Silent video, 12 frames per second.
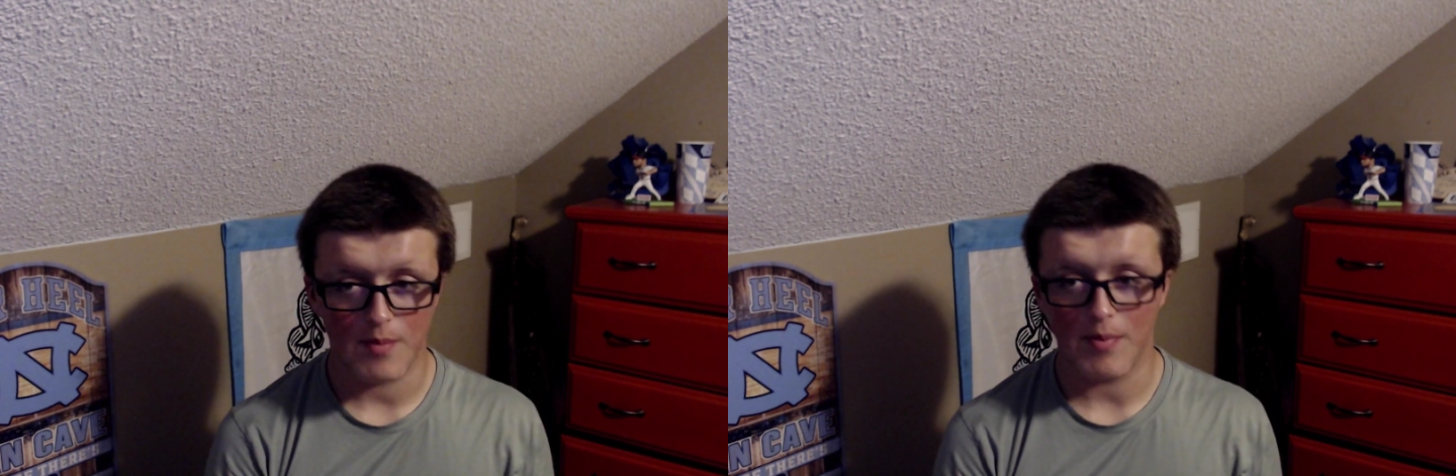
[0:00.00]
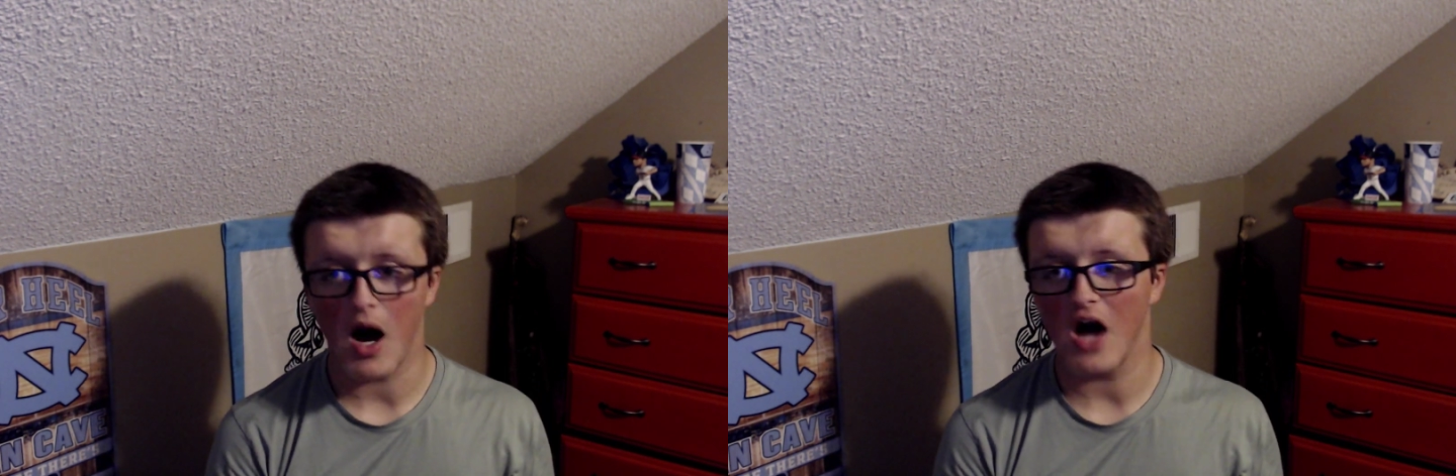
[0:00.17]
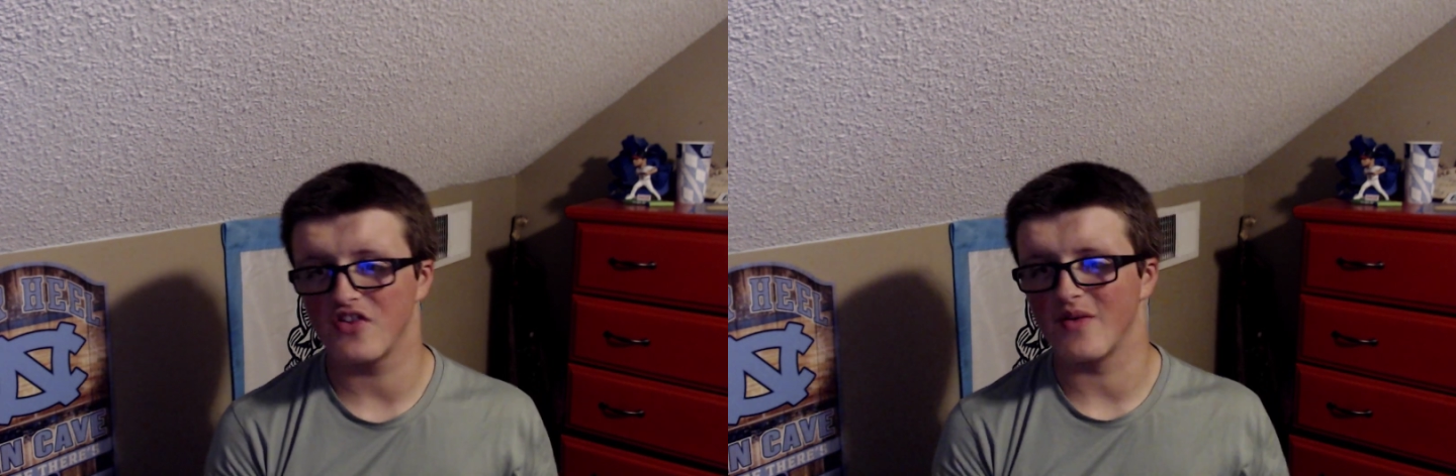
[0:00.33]

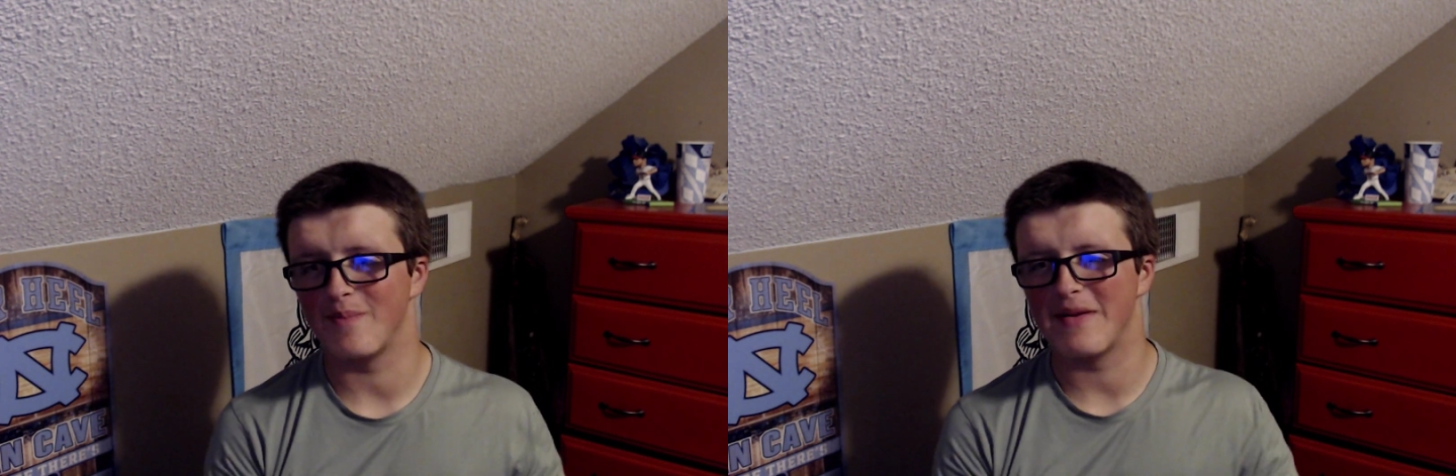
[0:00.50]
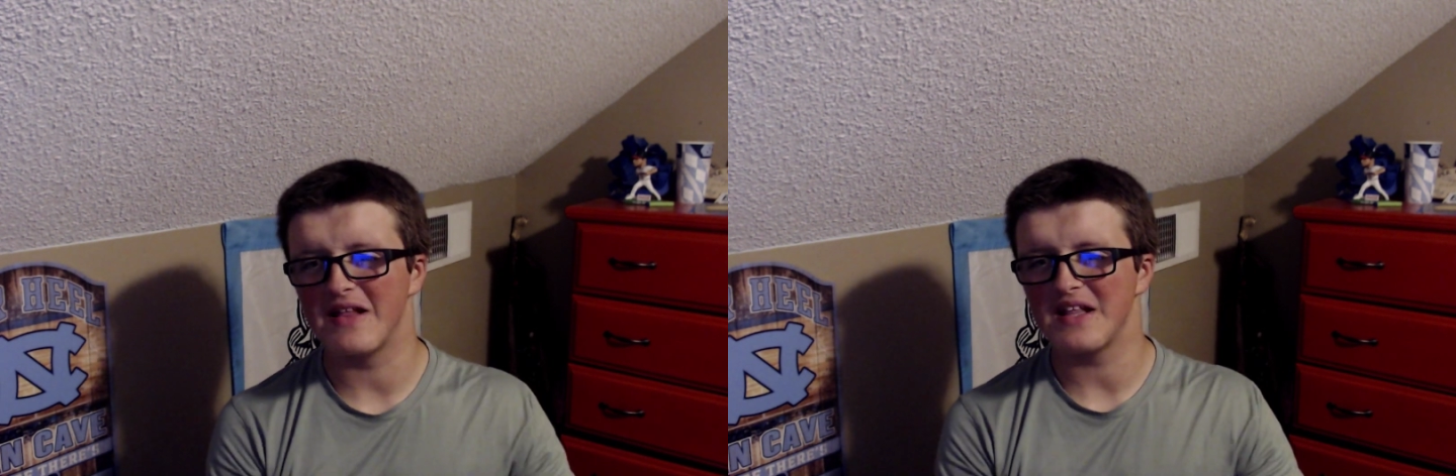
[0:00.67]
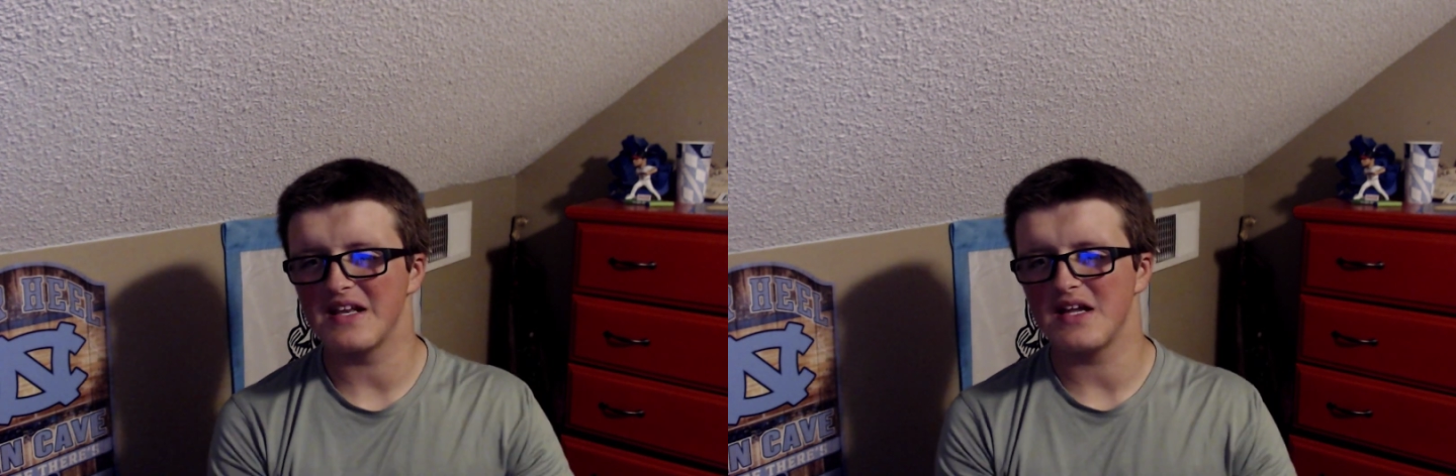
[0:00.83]

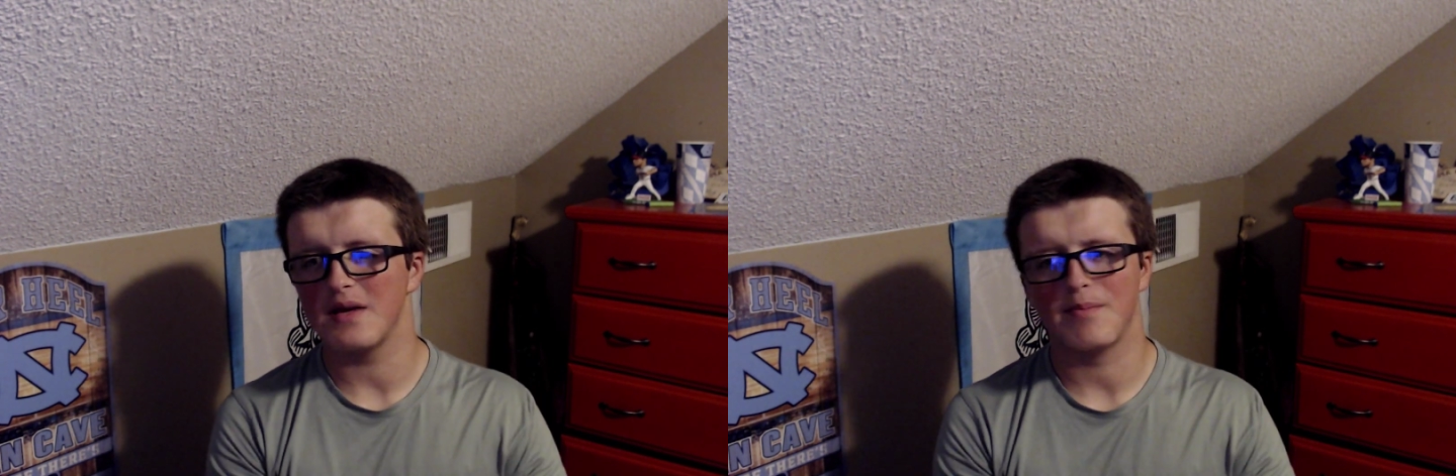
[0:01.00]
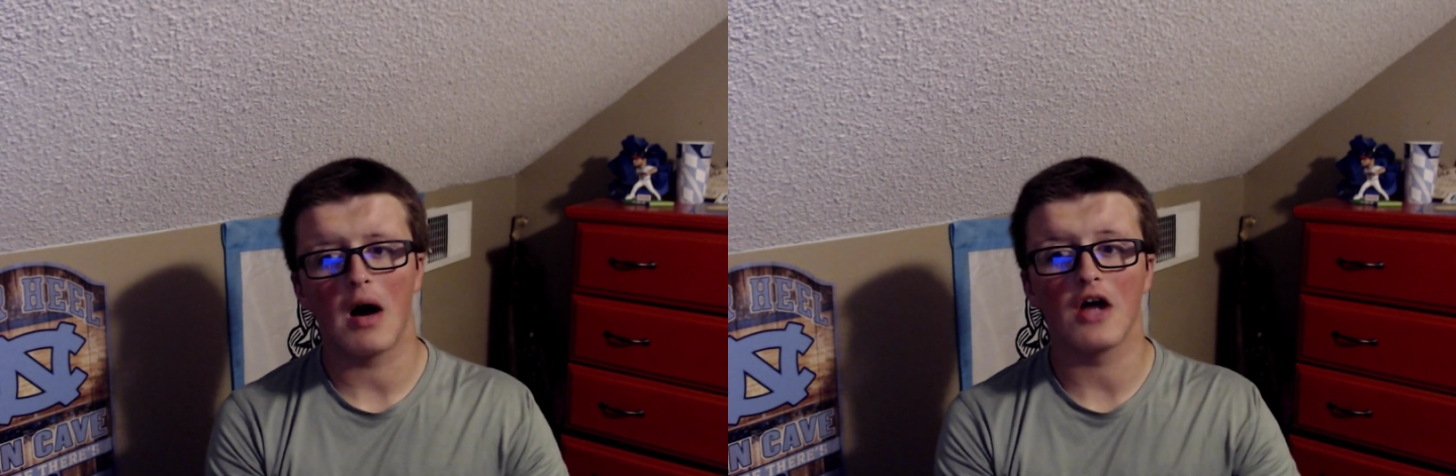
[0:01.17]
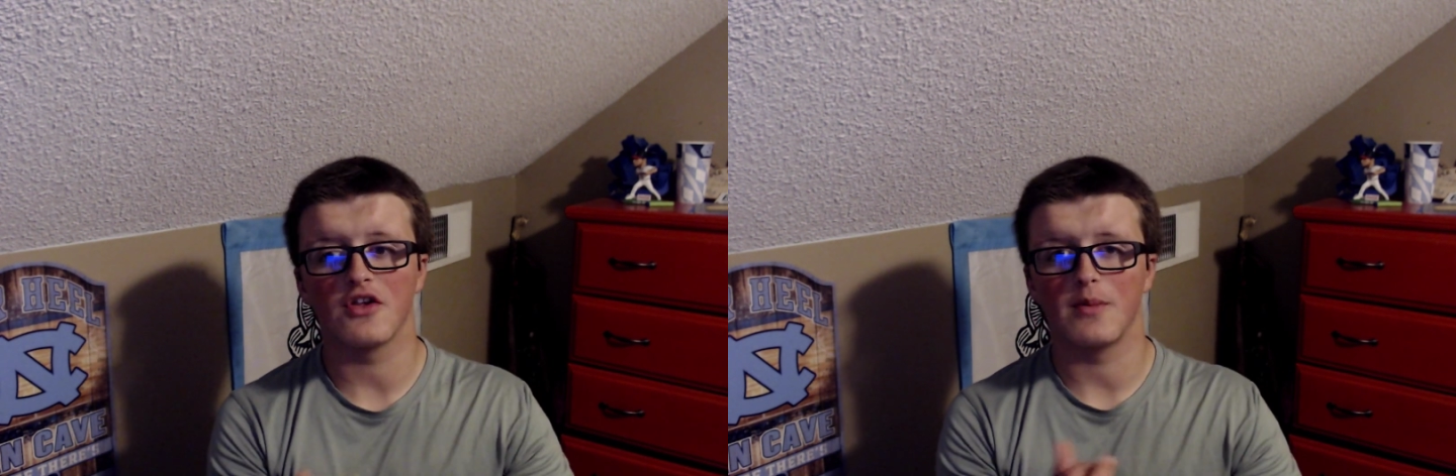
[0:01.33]
Possibility,
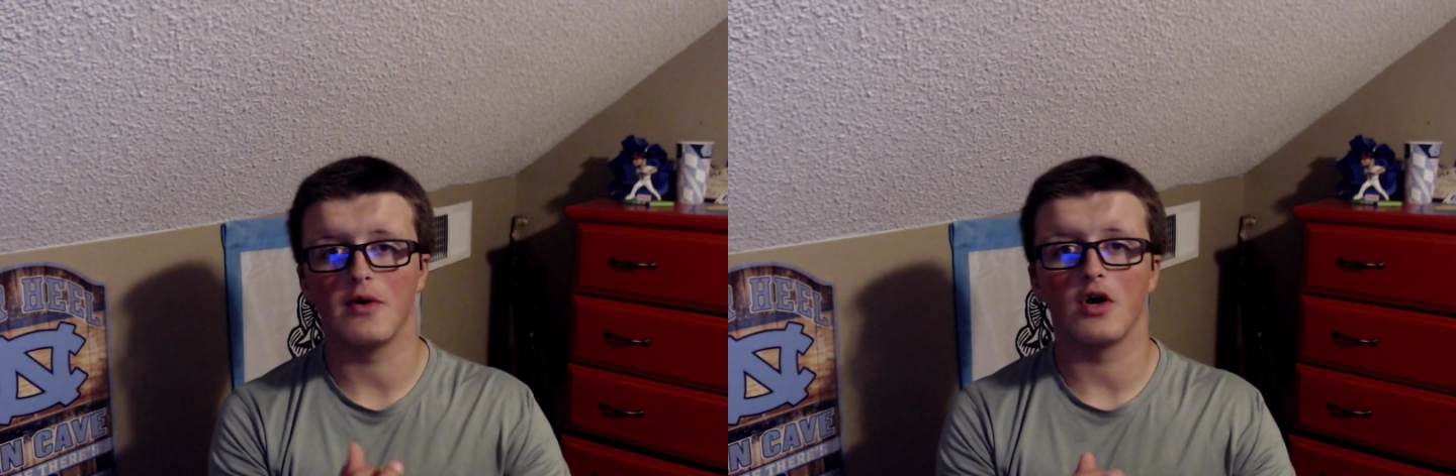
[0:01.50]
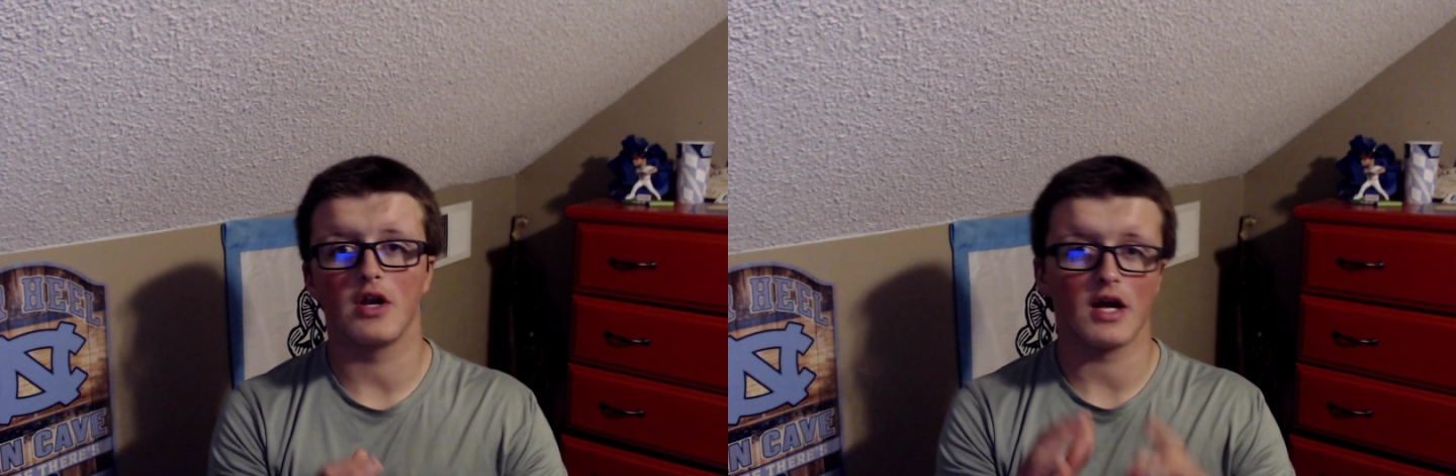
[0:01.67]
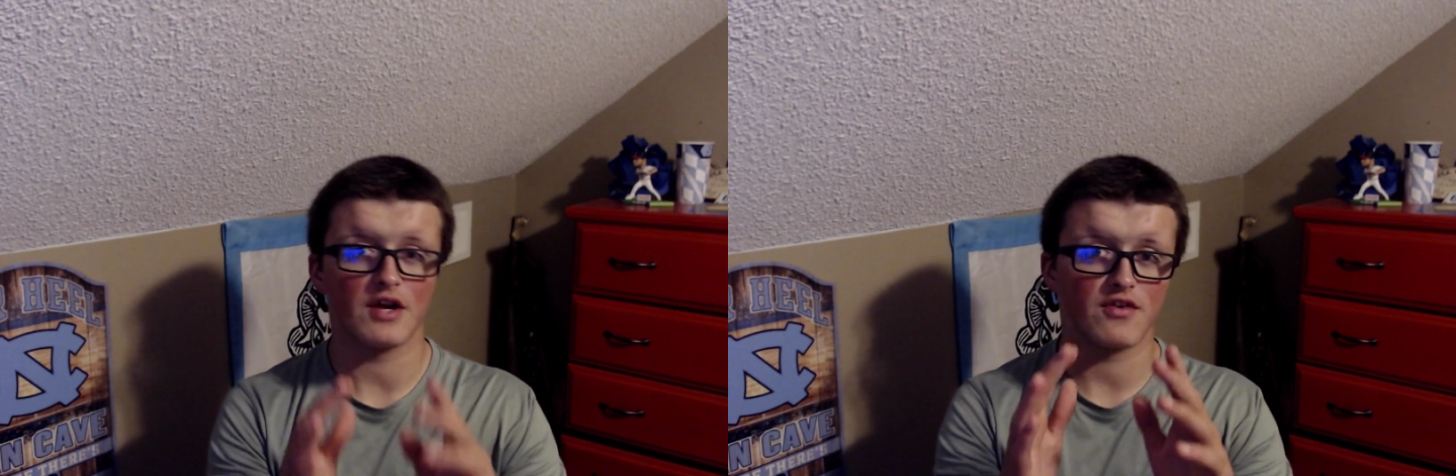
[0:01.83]
I
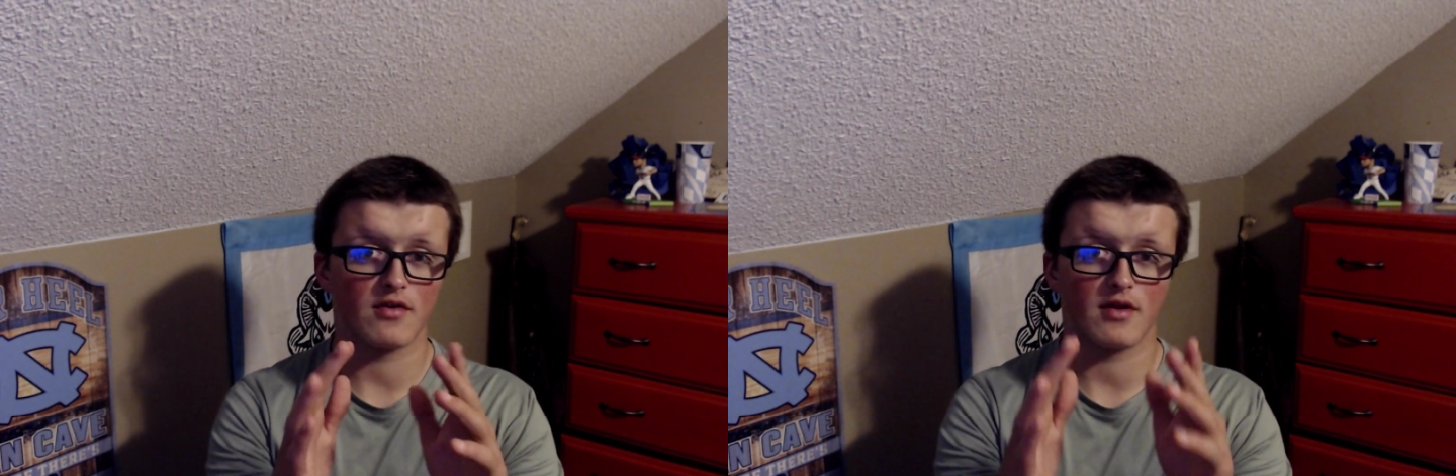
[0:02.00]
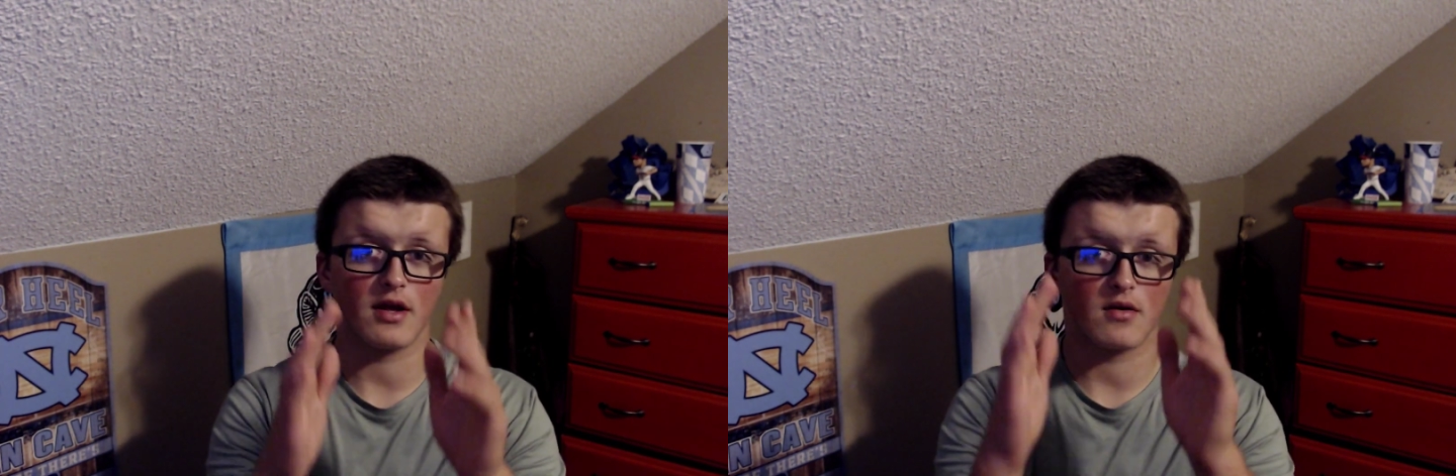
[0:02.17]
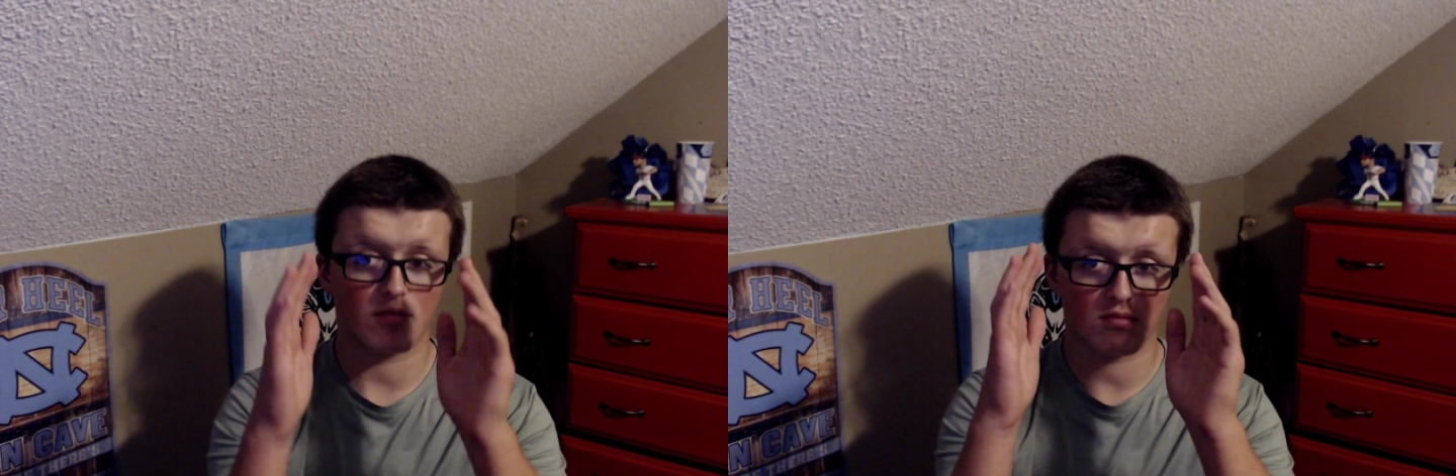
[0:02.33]
say that,